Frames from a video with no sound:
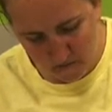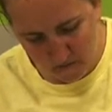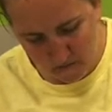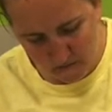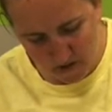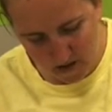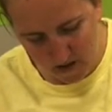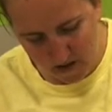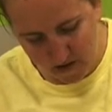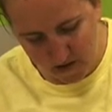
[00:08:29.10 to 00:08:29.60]

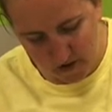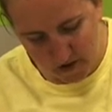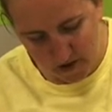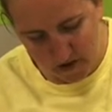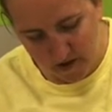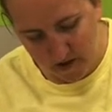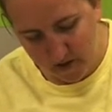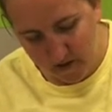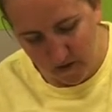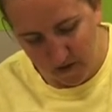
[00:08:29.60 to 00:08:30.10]
because
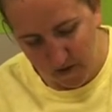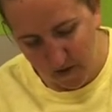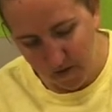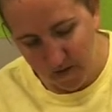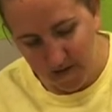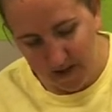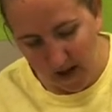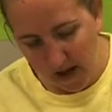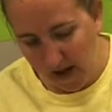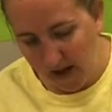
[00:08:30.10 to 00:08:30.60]
you can always
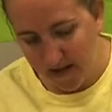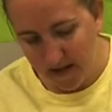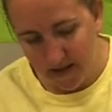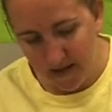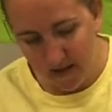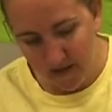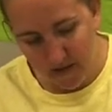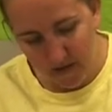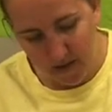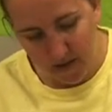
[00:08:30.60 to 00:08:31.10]
add
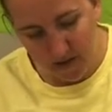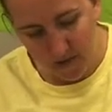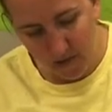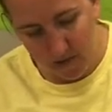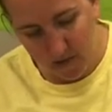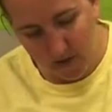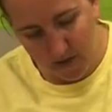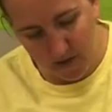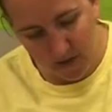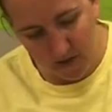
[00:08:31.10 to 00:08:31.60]
another
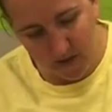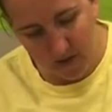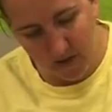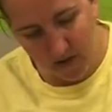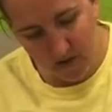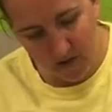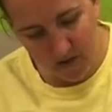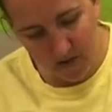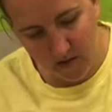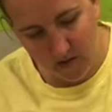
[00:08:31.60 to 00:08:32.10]
coat.
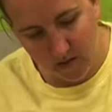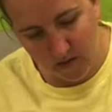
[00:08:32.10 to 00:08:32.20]
So